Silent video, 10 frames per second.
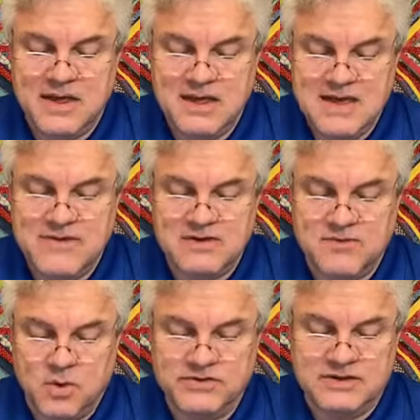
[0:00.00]
even
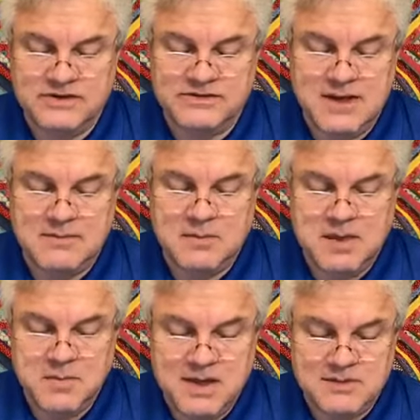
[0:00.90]
forcing some to be
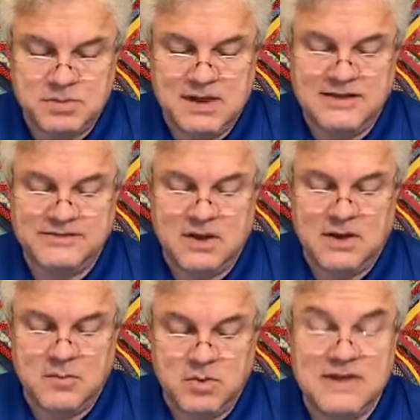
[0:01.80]
placed on
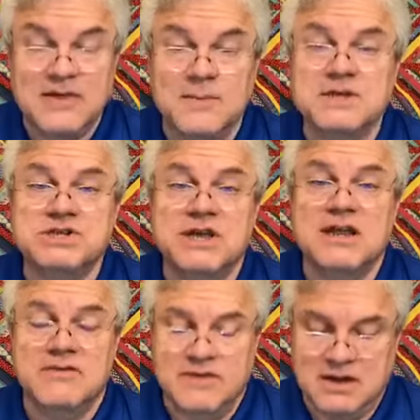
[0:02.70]
a breathing machine,
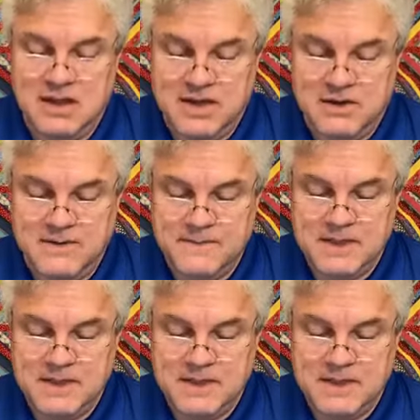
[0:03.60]
a ventilator.